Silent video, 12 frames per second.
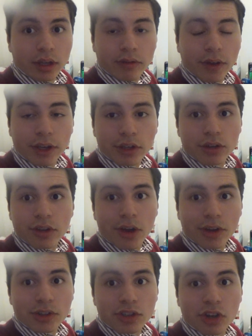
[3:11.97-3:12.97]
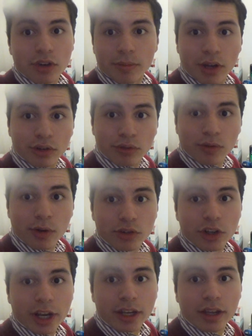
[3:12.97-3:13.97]
Thank you guys so much for
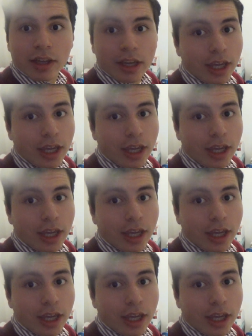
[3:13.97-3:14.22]
watching,